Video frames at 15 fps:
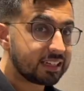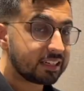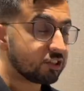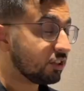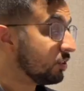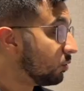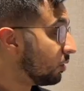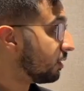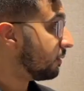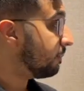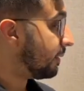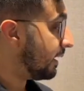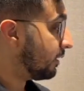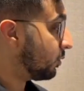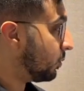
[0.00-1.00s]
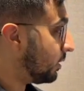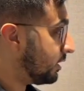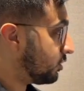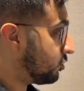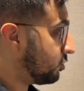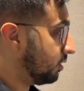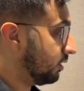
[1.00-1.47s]
actually not a bad
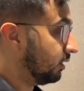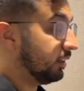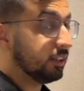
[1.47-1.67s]
question.